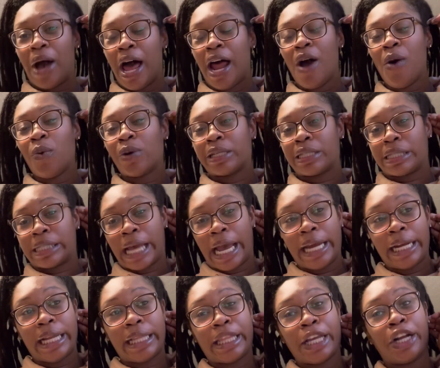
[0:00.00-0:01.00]
I don't want to say
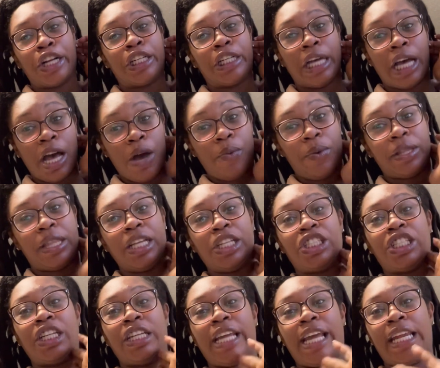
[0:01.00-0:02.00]
that they're done with his
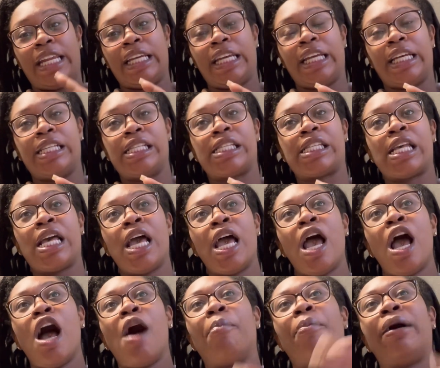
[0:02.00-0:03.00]
shenanigans,
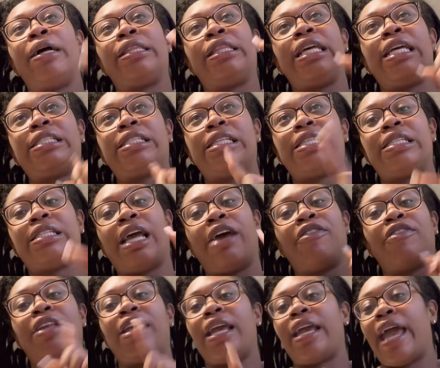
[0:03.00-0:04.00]
but this is
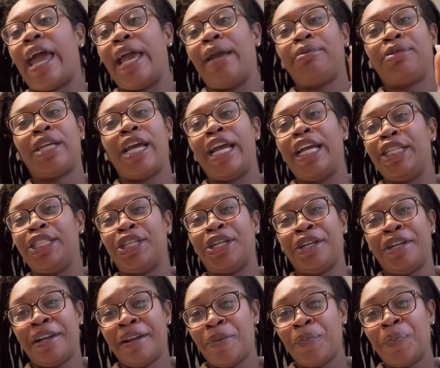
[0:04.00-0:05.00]
definitely a game
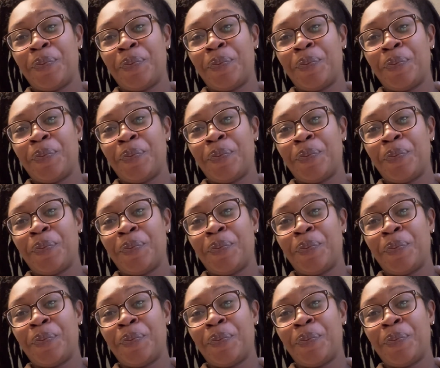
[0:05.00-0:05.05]
changer